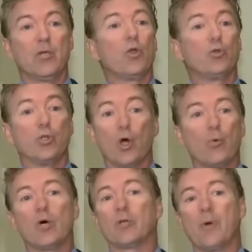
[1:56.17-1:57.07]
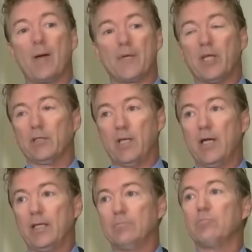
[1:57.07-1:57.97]
who don't want Obamacare
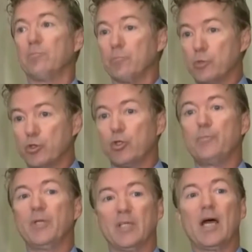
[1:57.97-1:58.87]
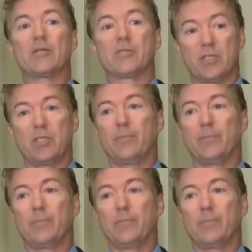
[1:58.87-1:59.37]
light, should be allowed to see the